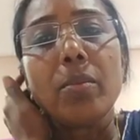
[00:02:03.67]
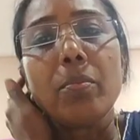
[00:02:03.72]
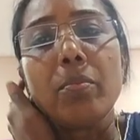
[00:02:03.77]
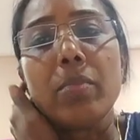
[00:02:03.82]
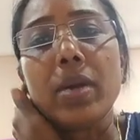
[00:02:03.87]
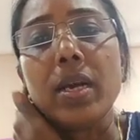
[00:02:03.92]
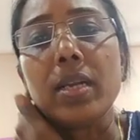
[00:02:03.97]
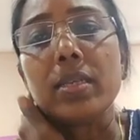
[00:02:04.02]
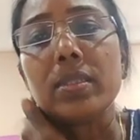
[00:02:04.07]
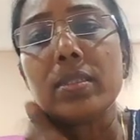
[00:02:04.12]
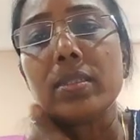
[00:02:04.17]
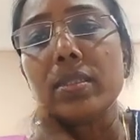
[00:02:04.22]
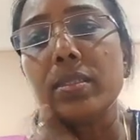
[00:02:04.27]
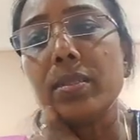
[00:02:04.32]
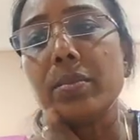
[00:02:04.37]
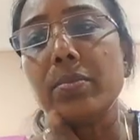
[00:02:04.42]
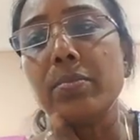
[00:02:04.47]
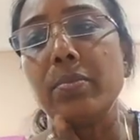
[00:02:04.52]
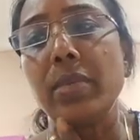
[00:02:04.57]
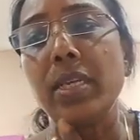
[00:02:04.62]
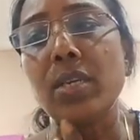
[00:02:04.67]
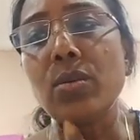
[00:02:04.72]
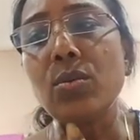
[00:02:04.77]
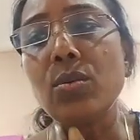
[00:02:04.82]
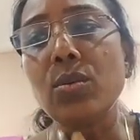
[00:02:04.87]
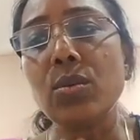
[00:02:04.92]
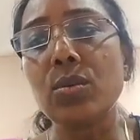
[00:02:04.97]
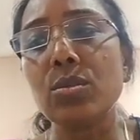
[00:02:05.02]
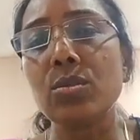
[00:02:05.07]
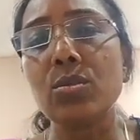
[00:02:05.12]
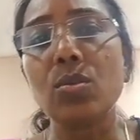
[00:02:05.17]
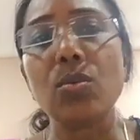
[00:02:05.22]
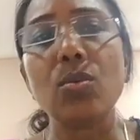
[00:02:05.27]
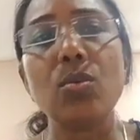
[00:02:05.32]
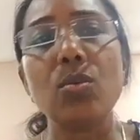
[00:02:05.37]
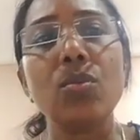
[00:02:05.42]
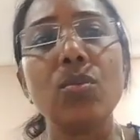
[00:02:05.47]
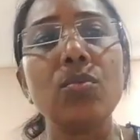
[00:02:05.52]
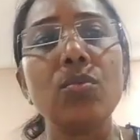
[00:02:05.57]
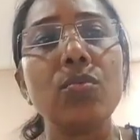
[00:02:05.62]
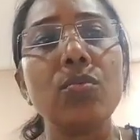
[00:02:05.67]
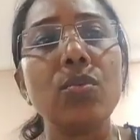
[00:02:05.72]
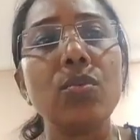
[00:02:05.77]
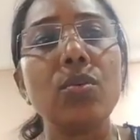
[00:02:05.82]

But because of